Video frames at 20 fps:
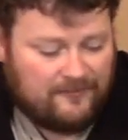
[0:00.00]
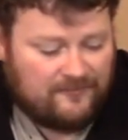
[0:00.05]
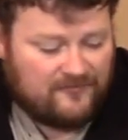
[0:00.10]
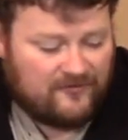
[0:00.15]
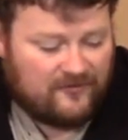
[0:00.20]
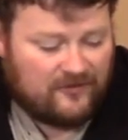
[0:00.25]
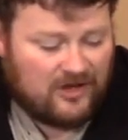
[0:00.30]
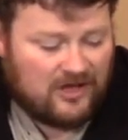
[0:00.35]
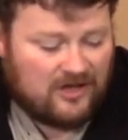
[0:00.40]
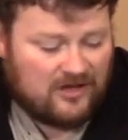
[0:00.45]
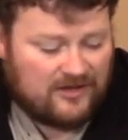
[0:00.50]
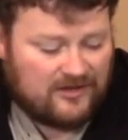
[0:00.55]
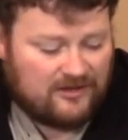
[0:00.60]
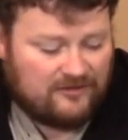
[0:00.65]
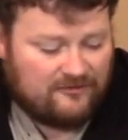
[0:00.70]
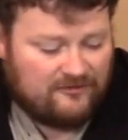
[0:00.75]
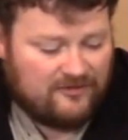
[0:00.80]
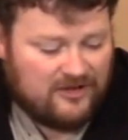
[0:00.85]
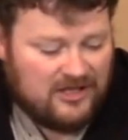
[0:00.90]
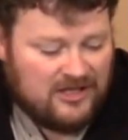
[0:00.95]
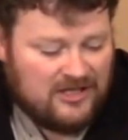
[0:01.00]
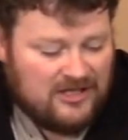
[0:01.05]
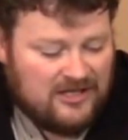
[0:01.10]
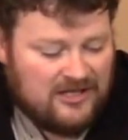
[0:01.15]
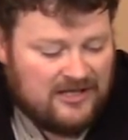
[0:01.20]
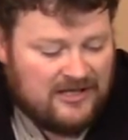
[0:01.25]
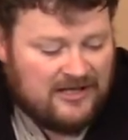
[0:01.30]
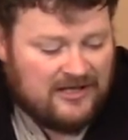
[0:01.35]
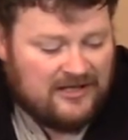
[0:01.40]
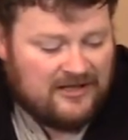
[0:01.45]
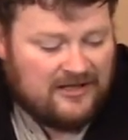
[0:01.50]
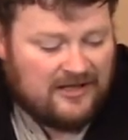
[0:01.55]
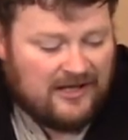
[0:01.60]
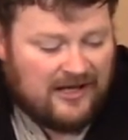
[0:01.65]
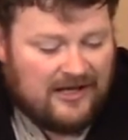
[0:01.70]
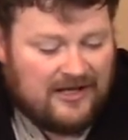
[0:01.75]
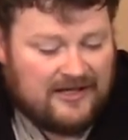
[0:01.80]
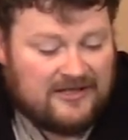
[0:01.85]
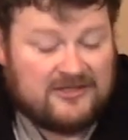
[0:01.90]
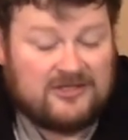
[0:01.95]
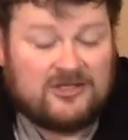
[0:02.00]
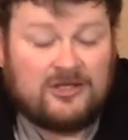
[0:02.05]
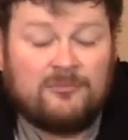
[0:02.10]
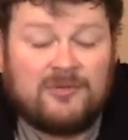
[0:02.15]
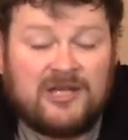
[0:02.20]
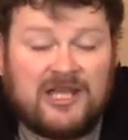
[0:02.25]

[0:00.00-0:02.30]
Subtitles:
for long enough, in some